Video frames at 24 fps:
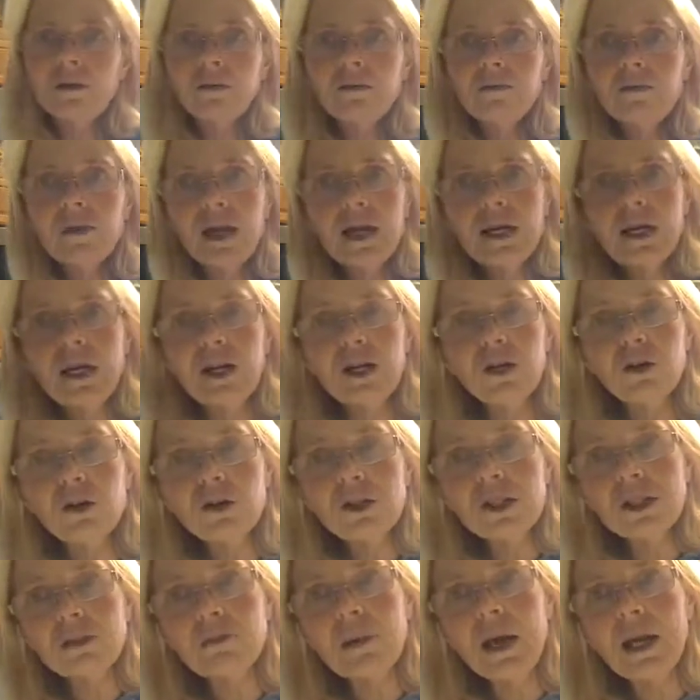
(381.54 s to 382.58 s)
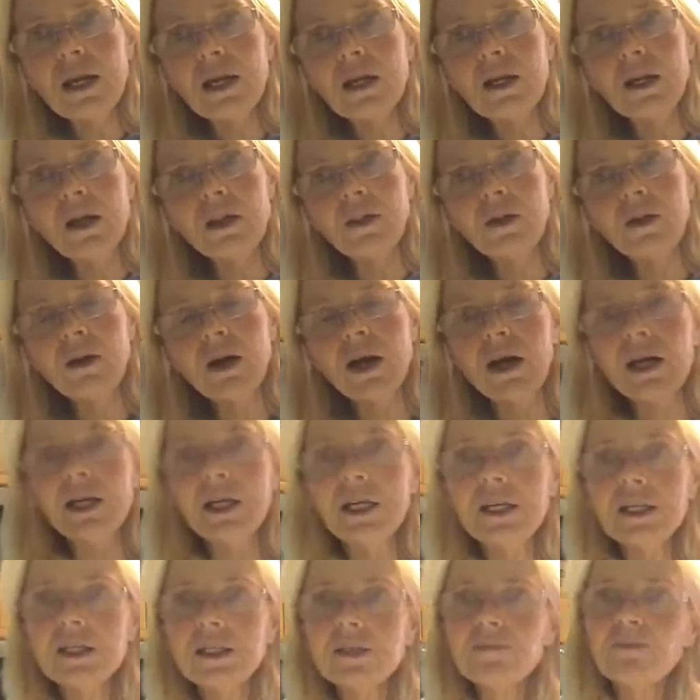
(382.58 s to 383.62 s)
they need a good spanking on their
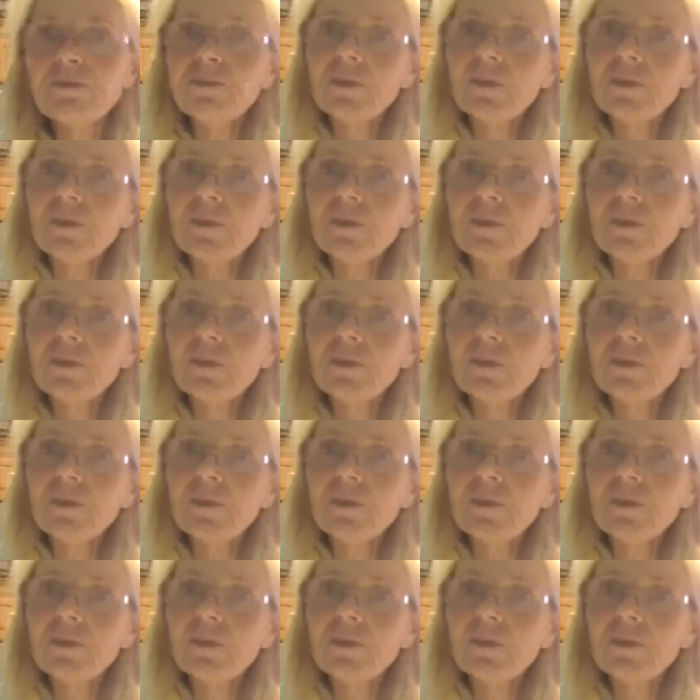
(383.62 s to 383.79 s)
heinies.